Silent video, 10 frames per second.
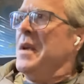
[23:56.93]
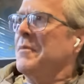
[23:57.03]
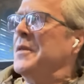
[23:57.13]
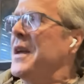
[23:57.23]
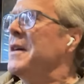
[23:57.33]
I
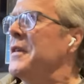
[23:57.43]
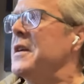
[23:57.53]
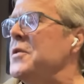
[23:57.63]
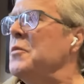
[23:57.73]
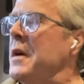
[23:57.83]
mean, think of
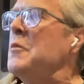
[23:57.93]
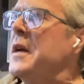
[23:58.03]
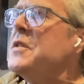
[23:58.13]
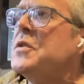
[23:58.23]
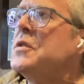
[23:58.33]
an what
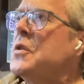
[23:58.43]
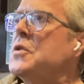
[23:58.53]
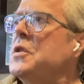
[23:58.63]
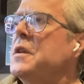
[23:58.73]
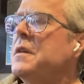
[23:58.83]
what
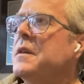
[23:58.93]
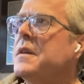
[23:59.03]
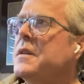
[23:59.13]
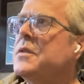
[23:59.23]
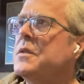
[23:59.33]
institution
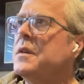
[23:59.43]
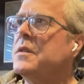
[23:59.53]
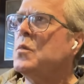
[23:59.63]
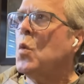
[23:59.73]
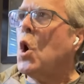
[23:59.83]
is
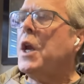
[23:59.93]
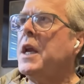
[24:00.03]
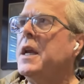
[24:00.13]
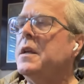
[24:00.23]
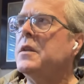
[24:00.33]
is
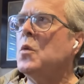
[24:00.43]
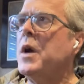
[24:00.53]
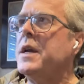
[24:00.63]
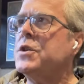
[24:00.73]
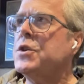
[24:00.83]
working
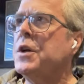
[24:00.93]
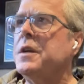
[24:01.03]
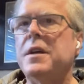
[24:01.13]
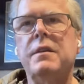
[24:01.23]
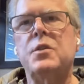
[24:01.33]
the way it
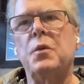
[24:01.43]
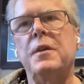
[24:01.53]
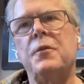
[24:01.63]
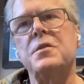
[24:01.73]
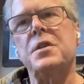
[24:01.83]
should in the
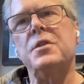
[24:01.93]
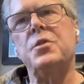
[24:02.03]
21st